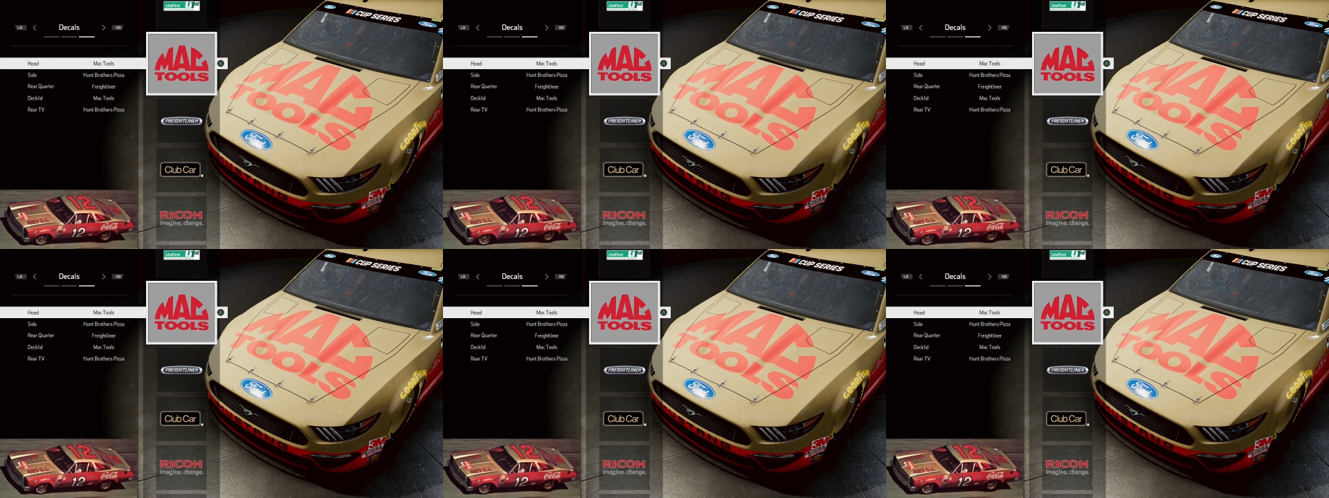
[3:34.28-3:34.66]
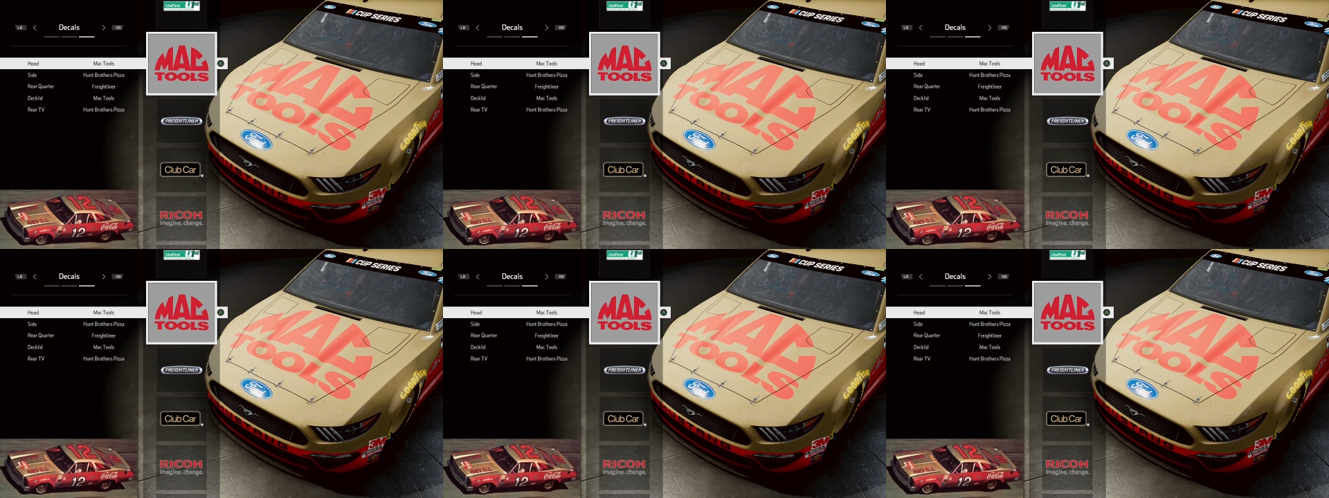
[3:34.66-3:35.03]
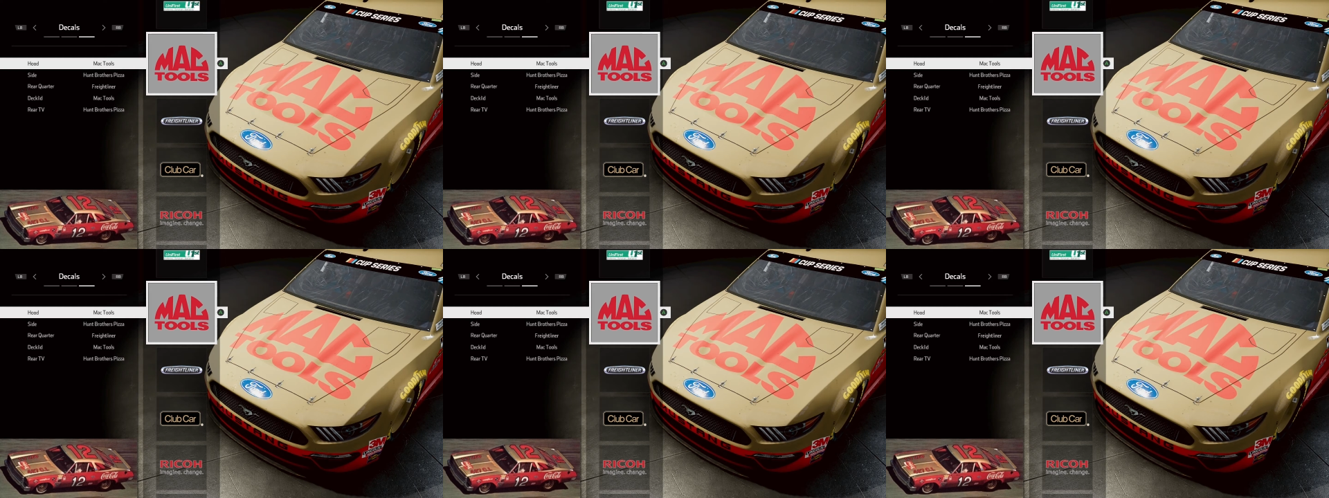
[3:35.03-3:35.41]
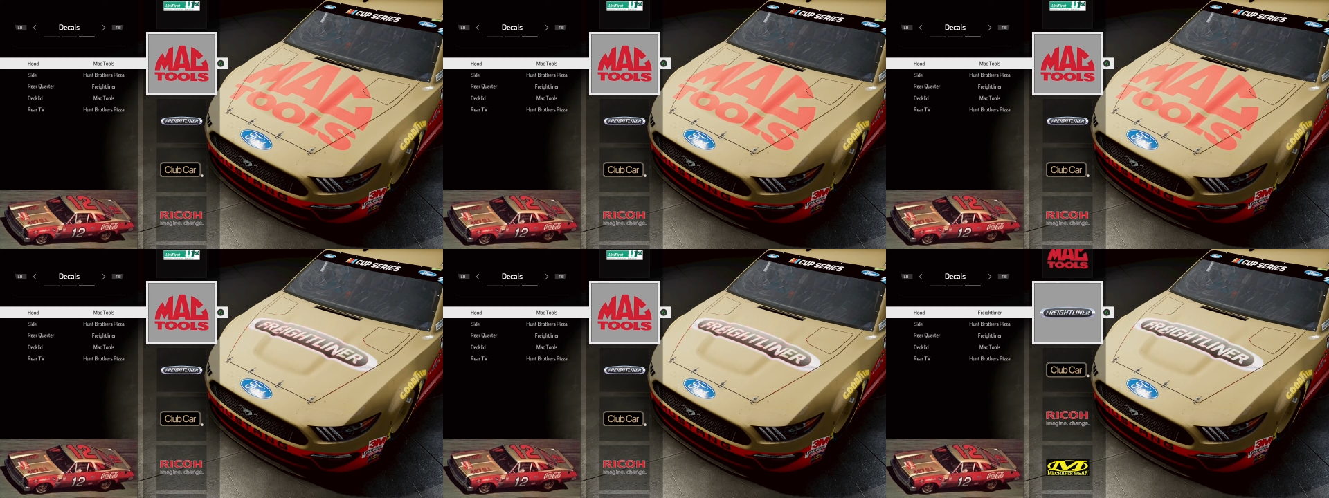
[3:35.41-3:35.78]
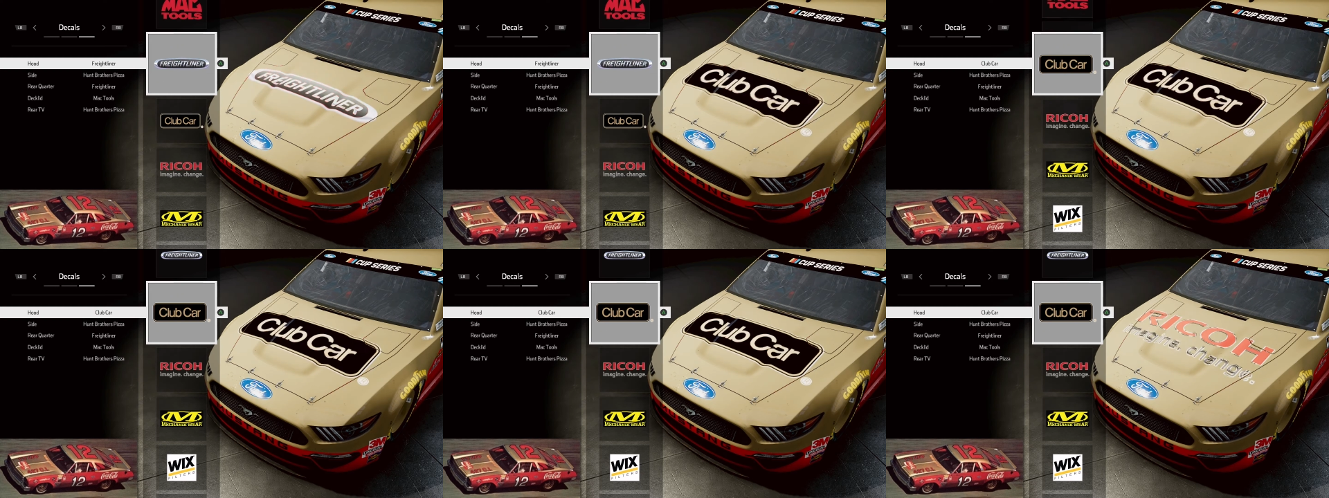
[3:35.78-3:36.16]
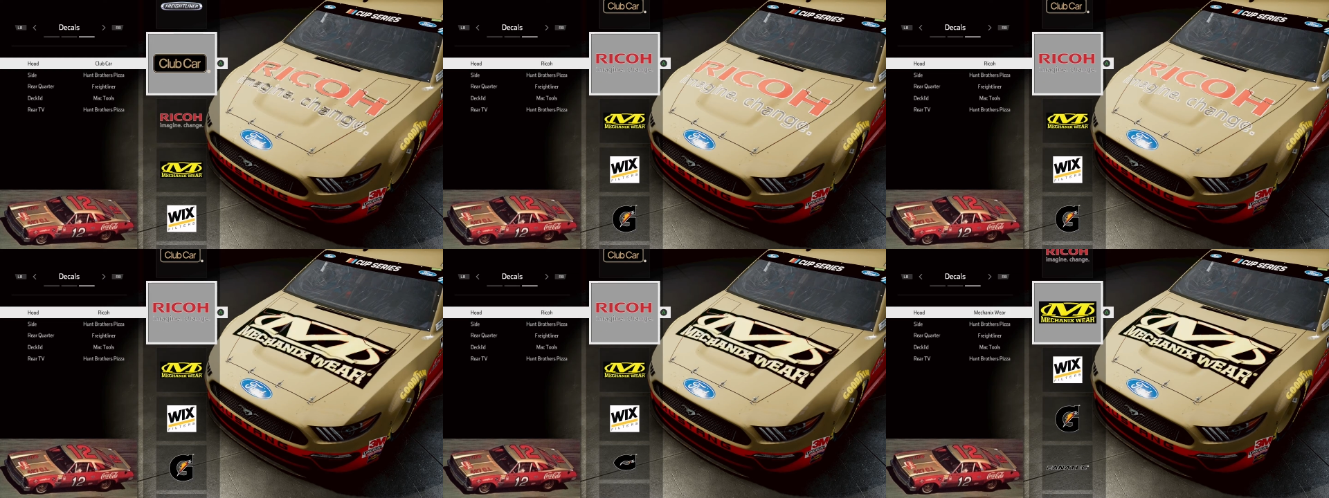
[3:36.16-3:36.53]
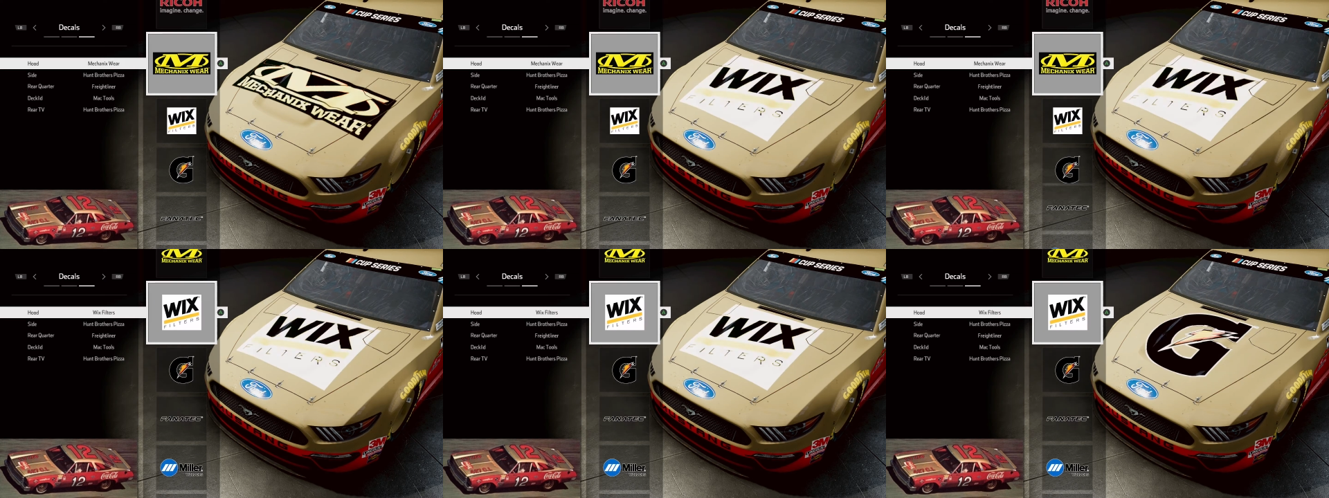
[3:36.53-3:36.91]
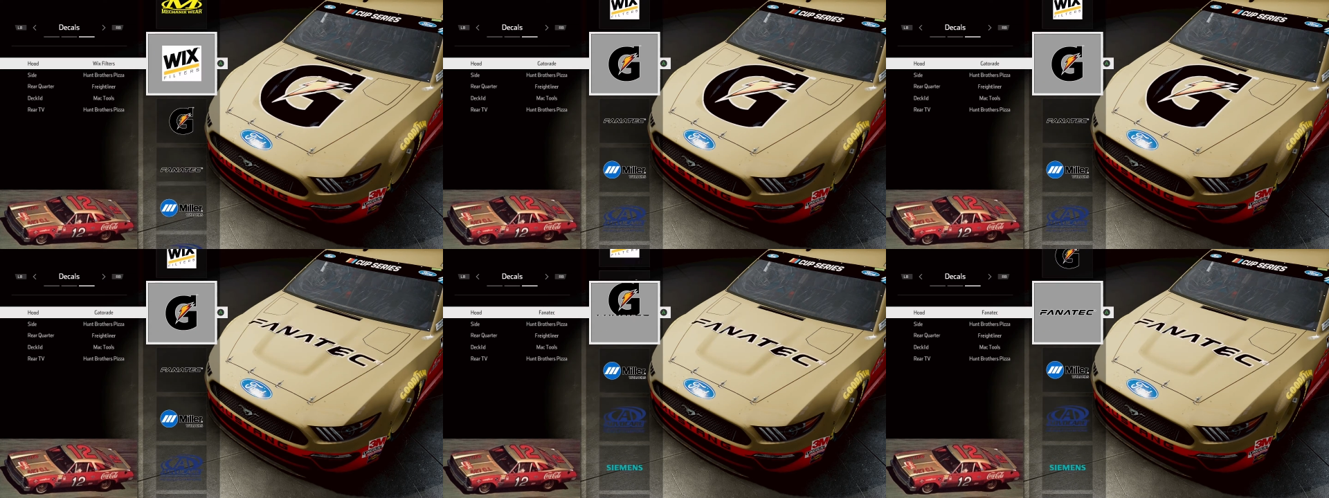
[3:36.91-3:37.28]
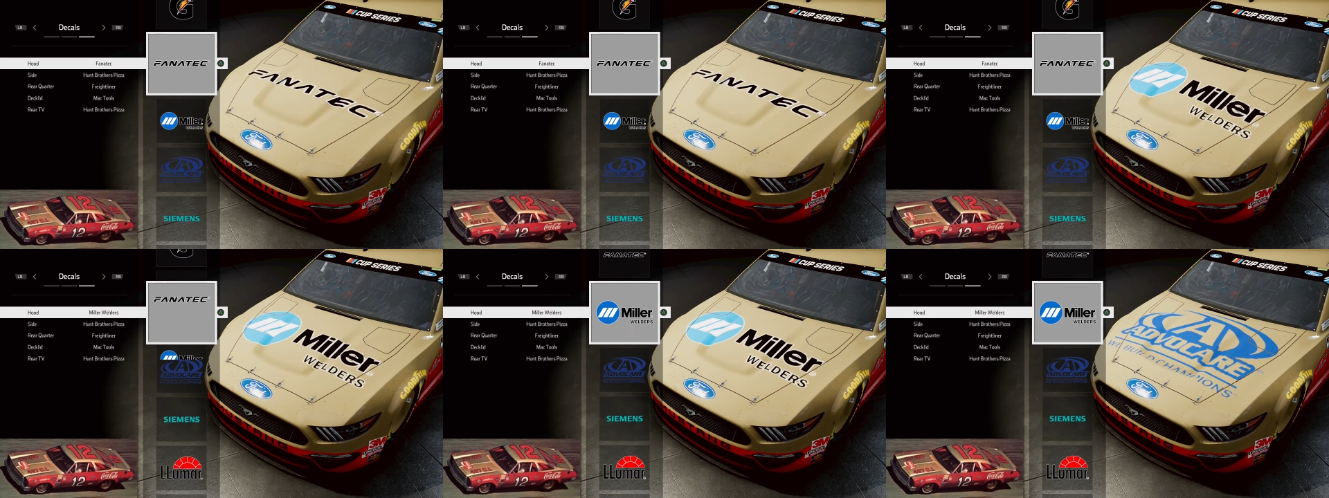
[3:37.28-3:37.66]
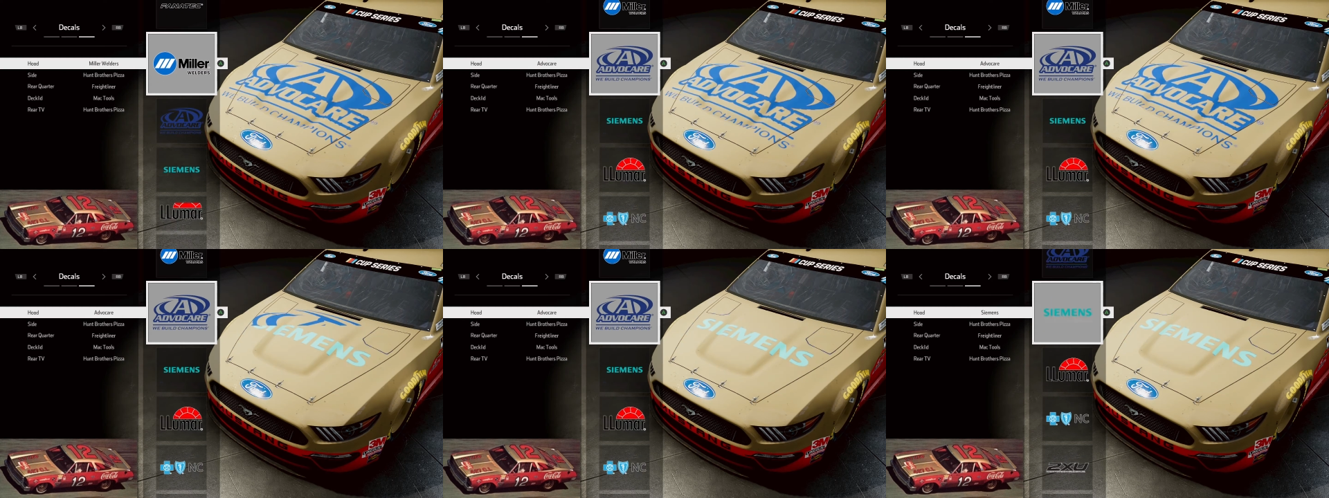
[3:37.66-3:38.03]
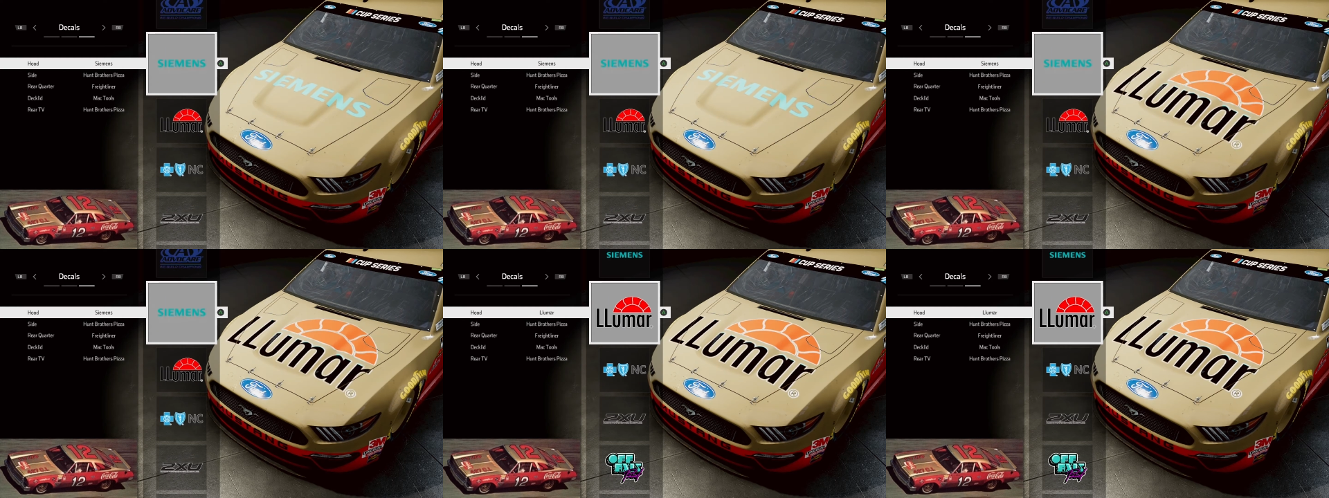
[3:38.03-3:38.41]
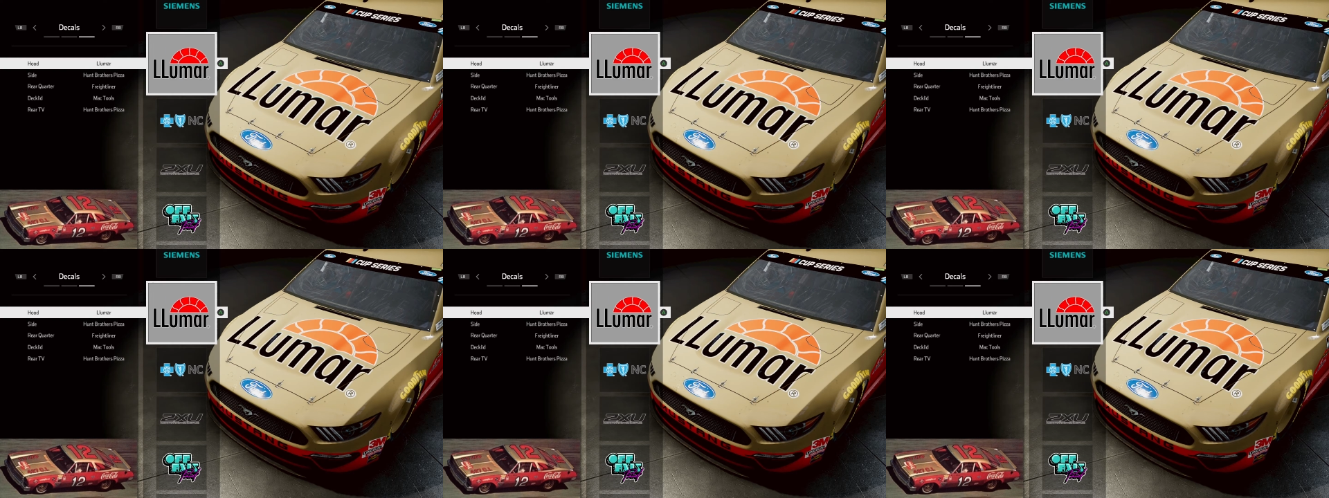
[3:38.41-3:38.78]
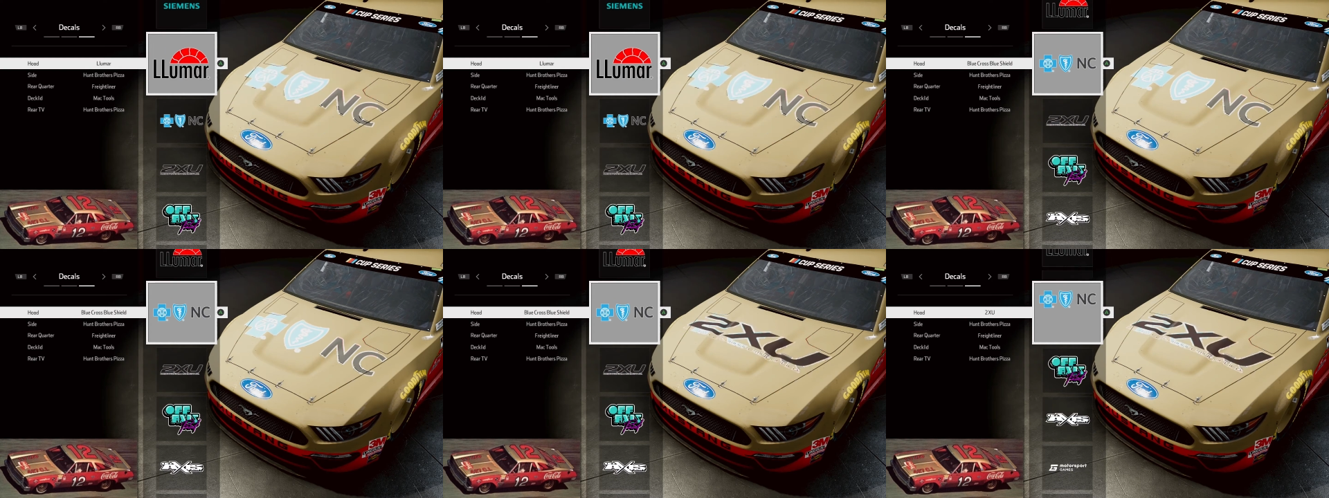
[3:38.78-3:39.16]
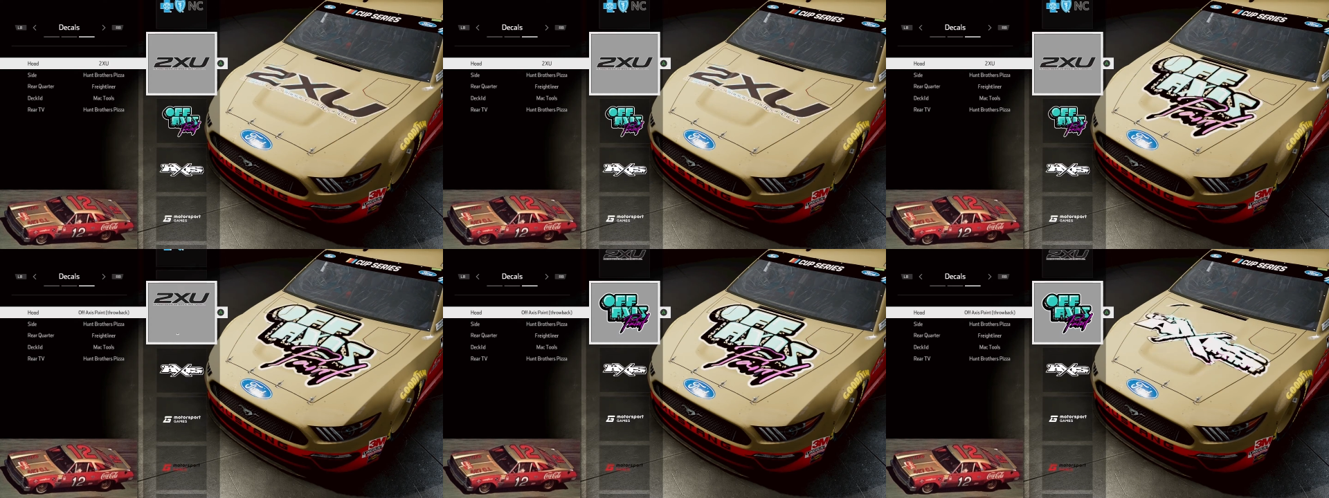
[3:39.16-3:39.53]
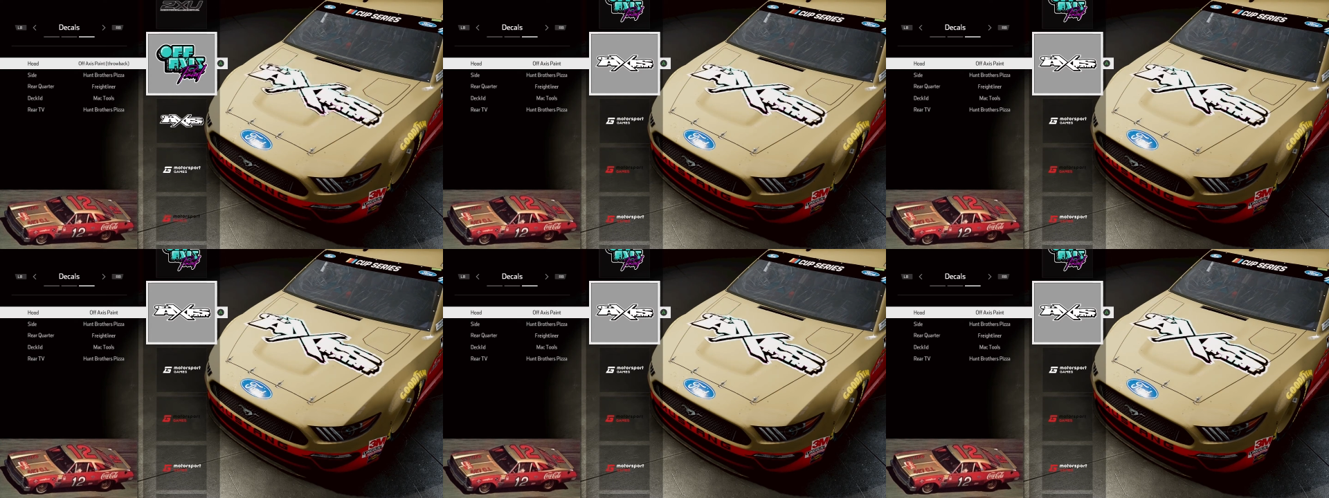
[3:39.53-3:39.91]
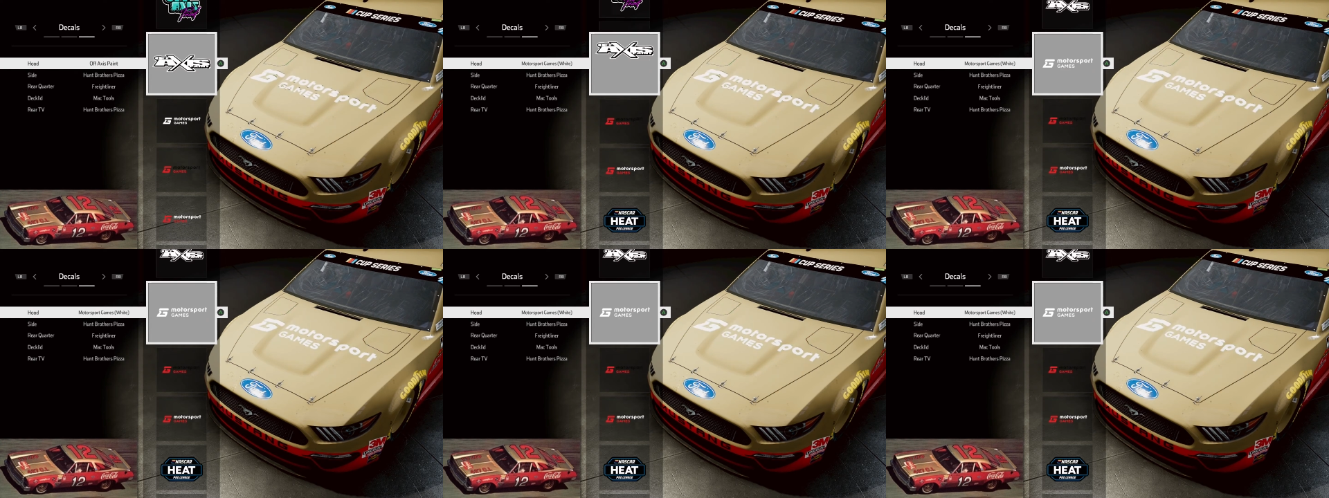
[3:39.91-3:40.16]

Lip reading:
Nobody's mouth can be seen.